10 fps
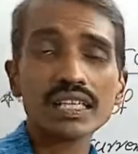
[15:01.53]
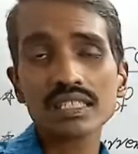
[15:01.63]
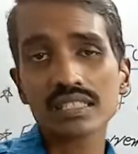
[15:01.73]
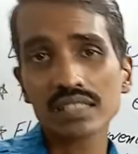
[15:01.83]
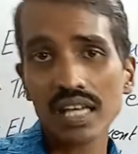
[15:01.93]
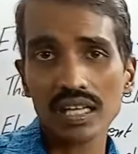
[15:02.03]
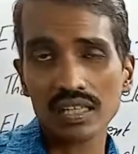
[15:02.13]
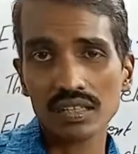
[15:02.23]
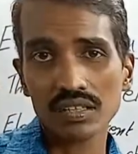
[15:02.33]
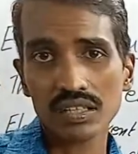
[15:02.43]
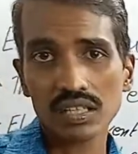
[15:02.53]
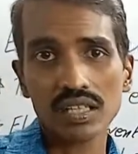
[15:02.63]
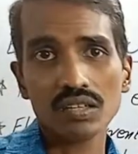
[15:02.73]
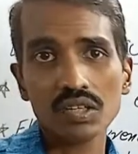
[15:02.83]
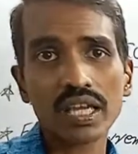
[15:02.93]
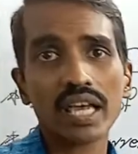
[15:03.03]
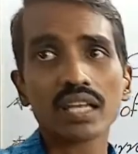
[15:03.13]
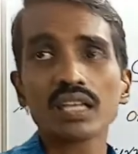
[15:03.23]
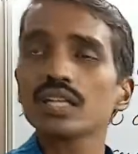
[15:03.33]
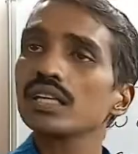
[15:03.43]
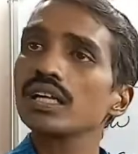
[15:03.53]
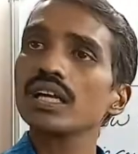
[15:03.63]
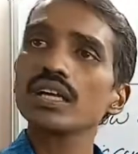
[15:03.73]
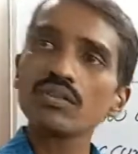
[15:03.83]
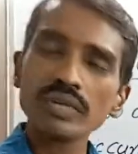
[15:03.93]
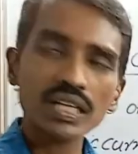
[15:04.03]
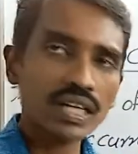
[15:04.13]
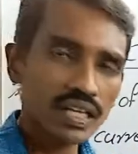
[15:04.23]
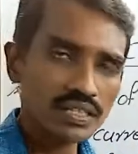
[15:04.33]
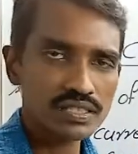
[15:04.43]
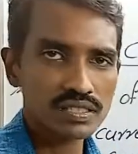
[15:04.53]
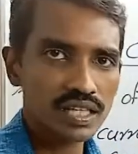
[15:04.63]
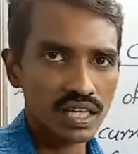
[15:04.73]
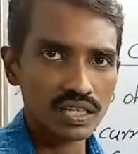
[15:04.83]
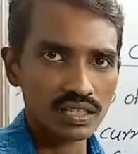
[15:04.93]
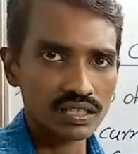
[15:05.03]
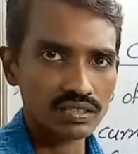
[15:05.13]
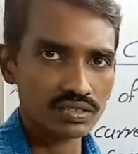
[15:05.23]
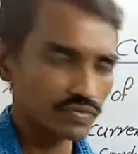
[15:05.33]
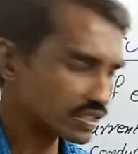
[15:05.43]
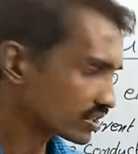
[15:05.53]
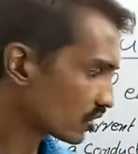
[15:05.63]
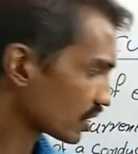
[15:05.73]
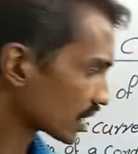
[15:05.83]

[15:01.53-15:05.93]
is there. Okay, humidity column is there. We did not